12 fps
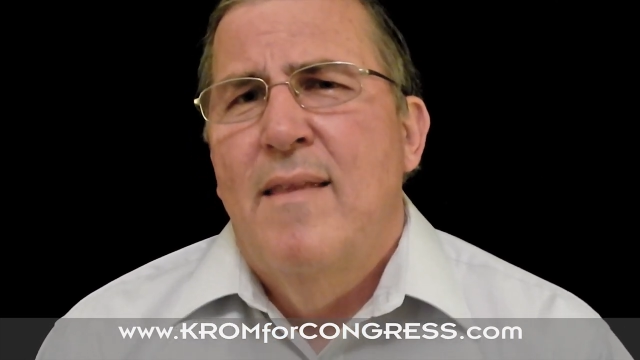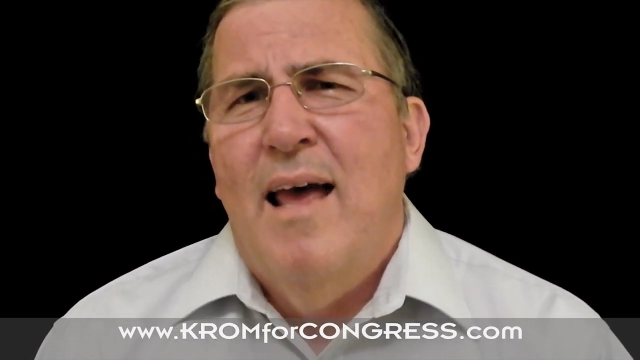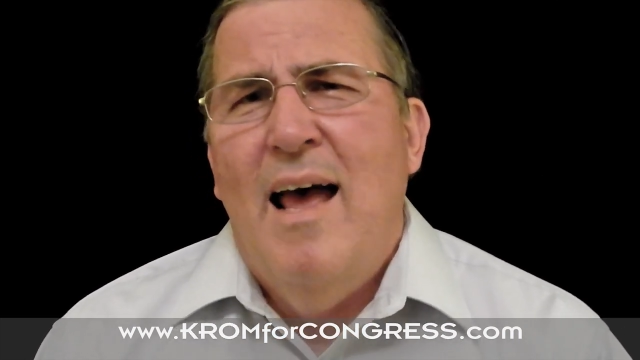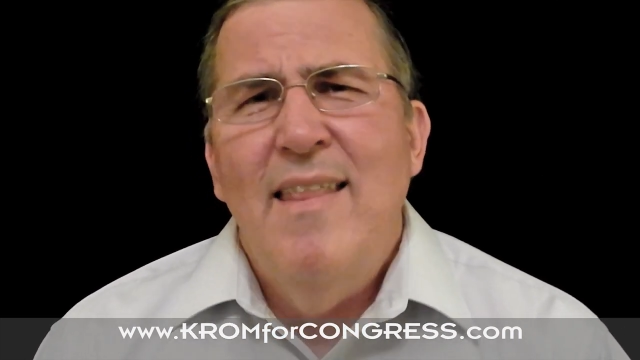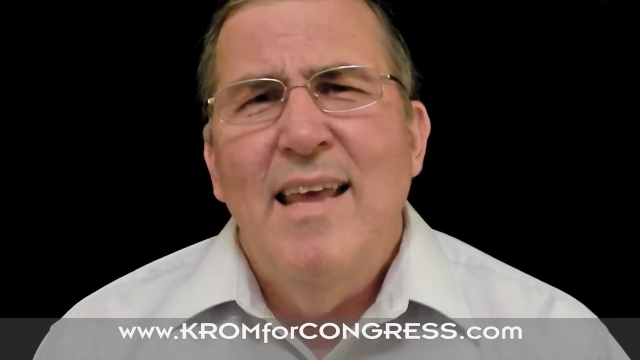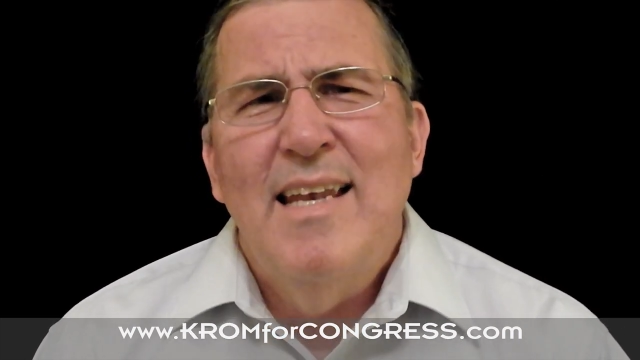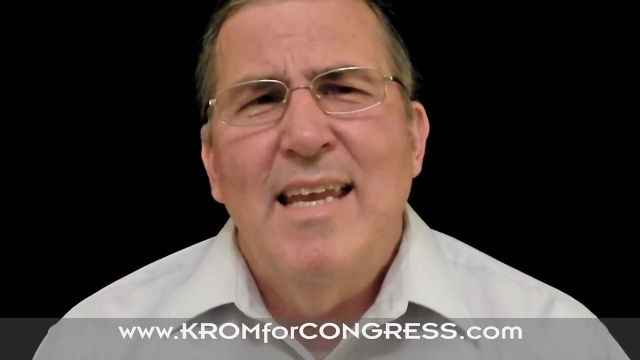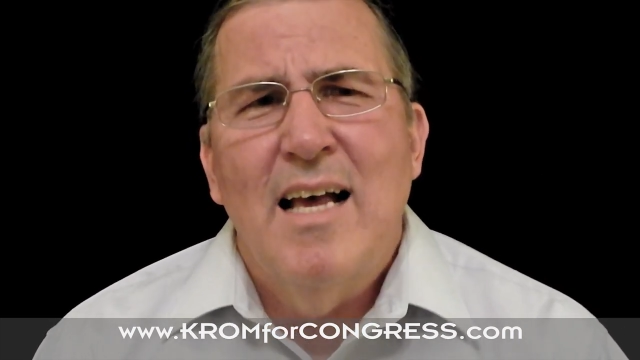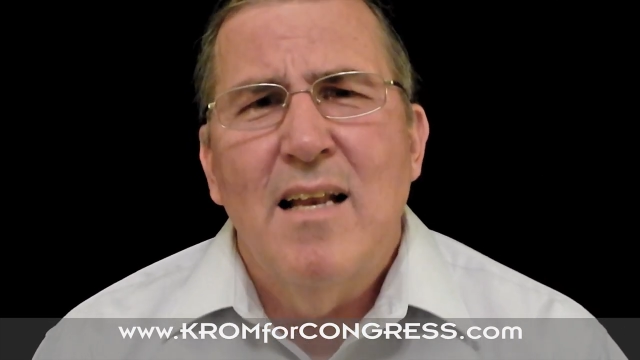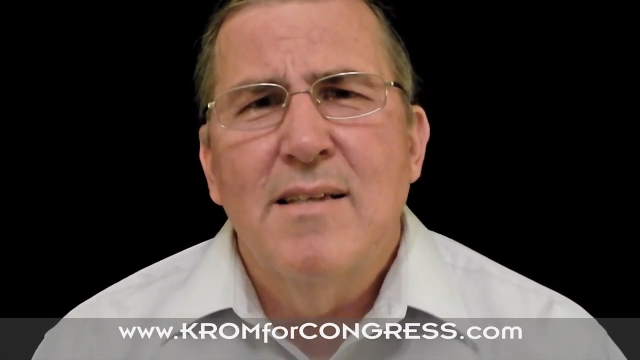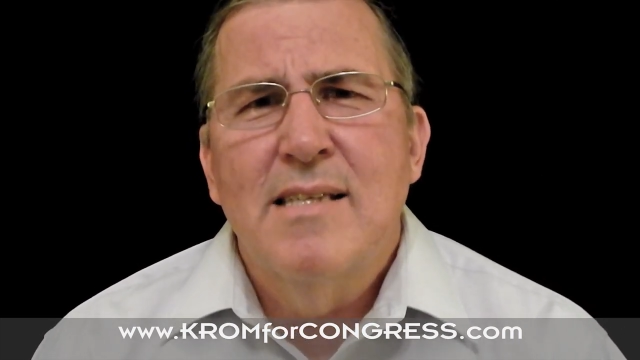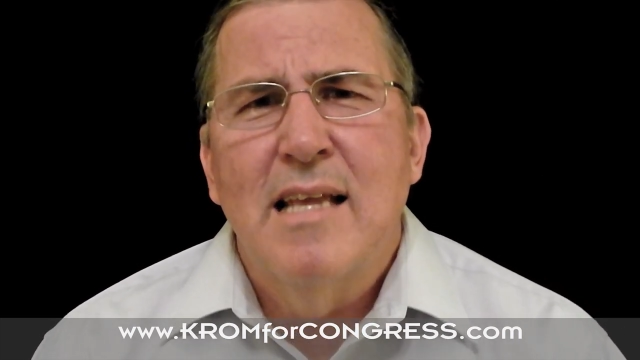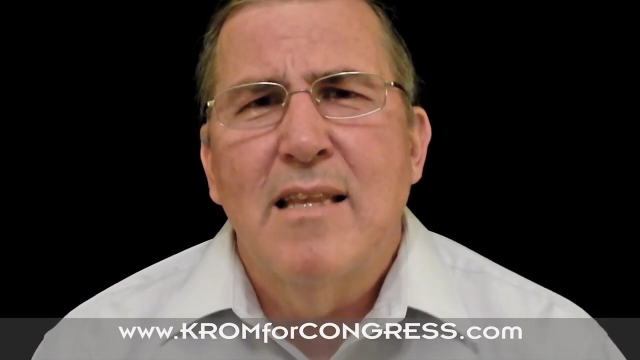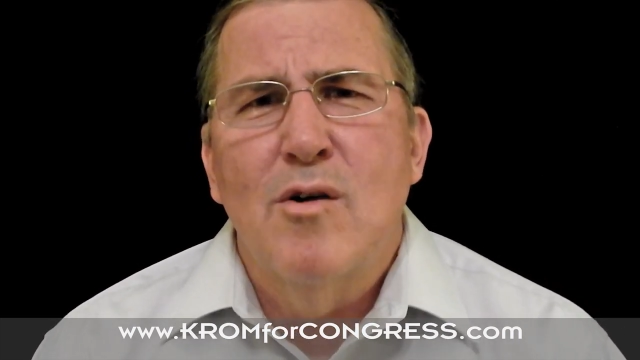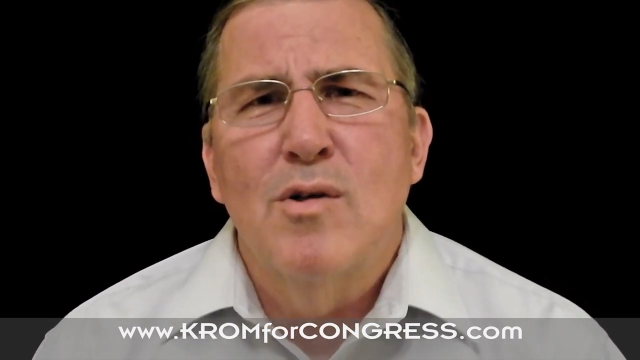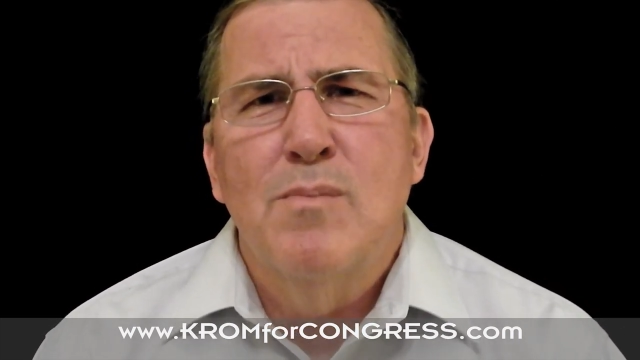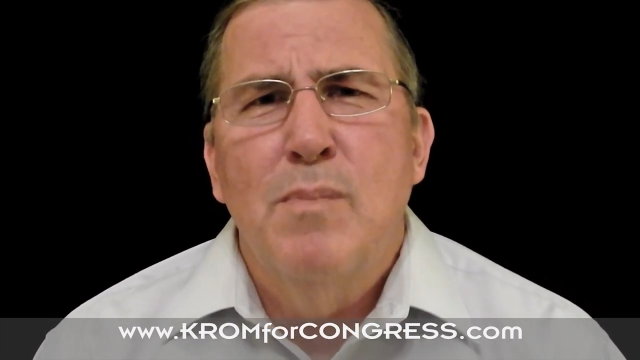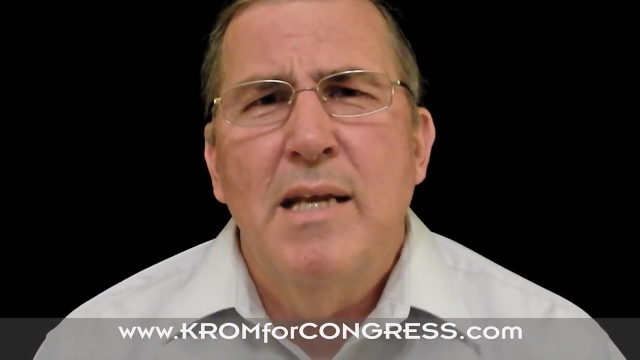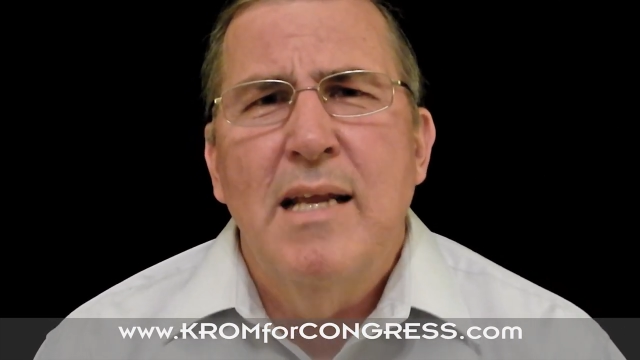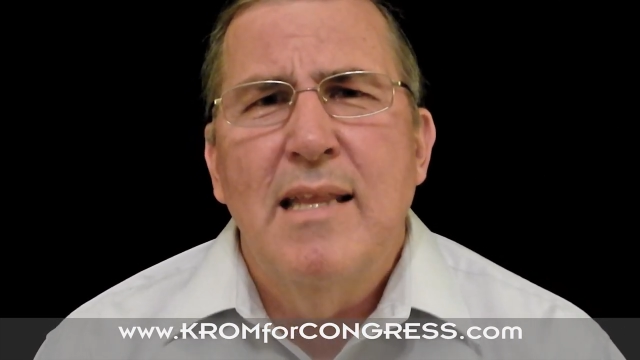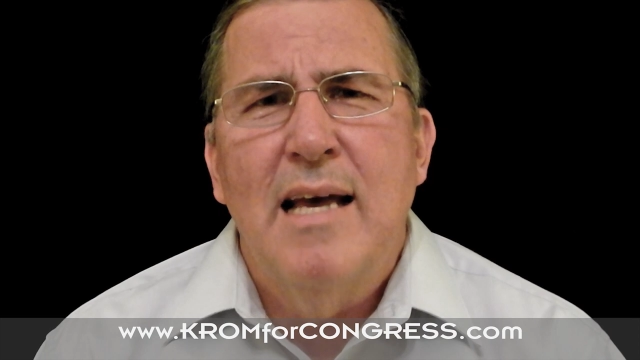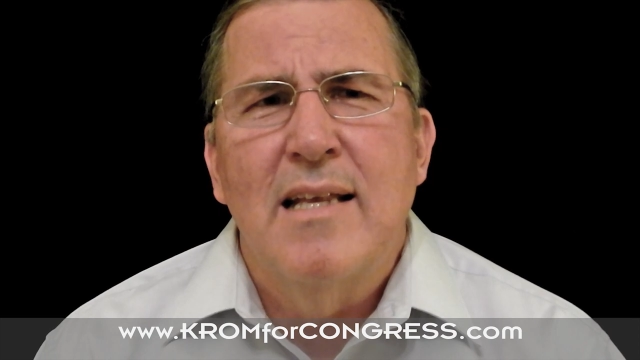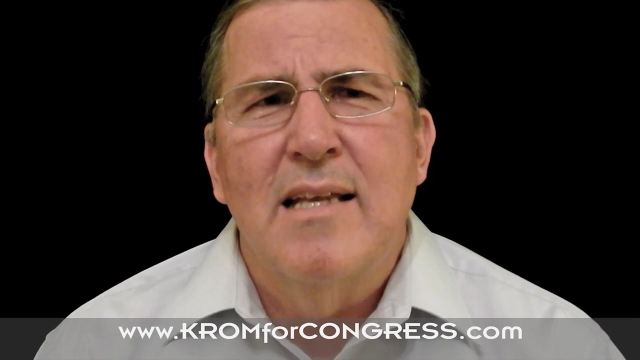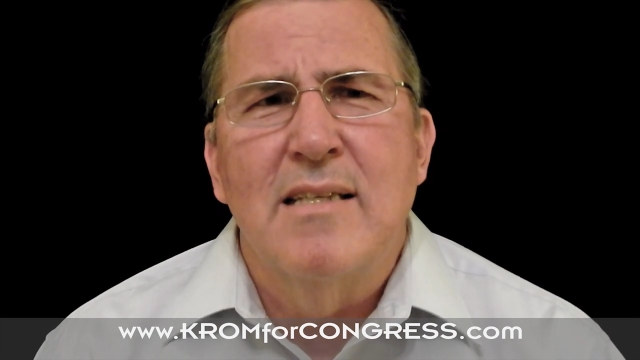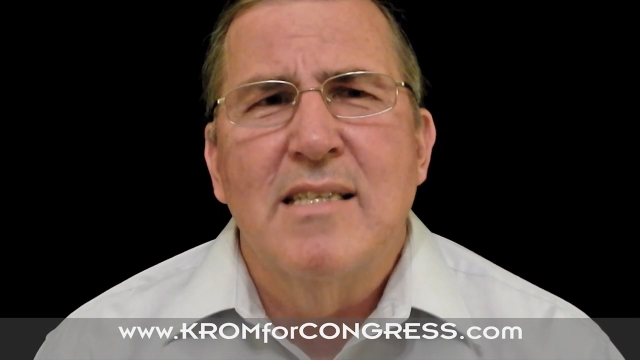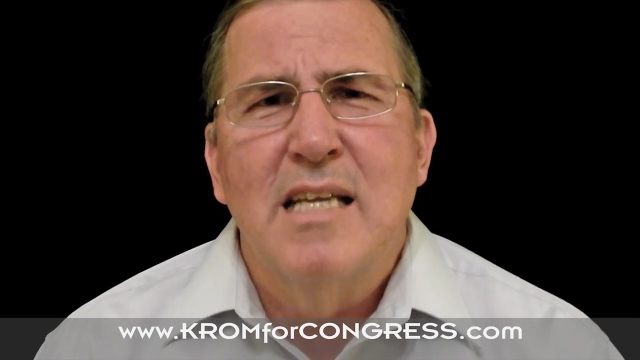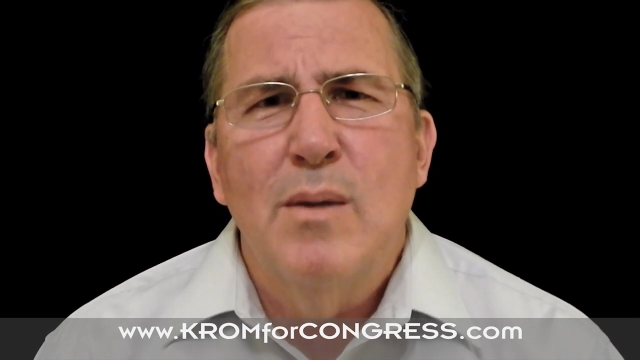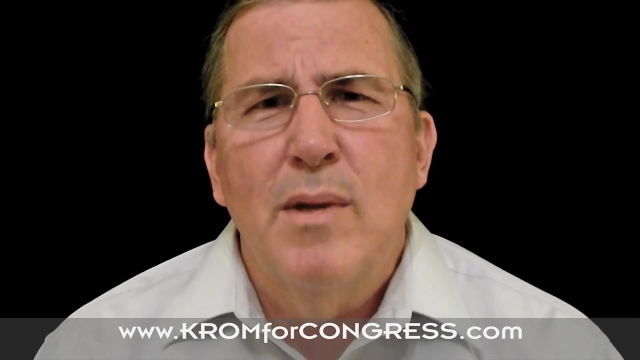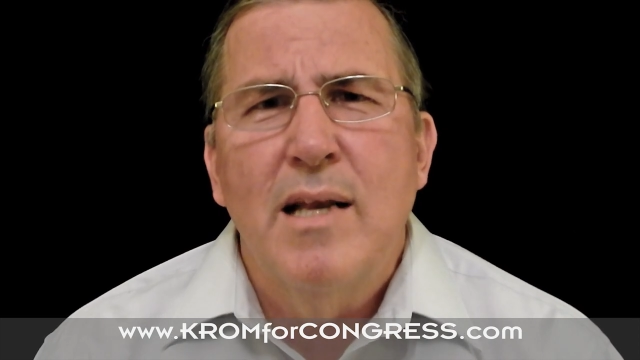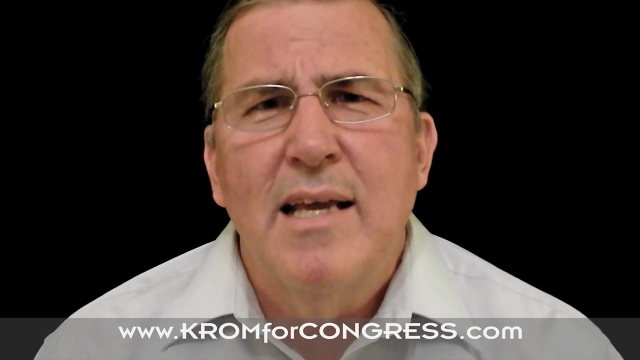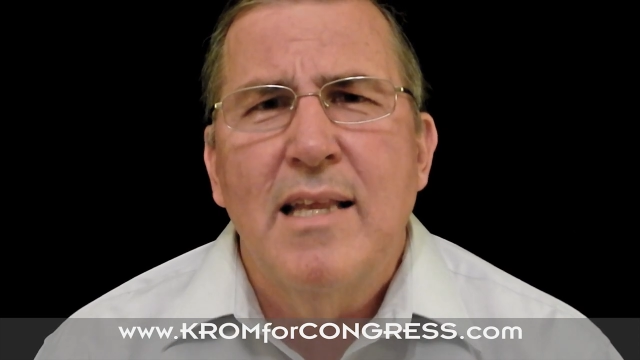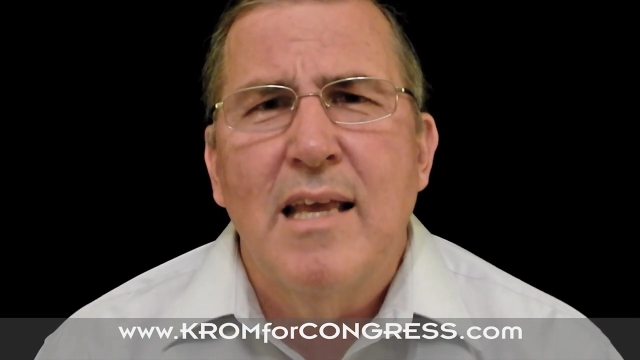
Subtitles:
And they tell us that they're spending that to stimulate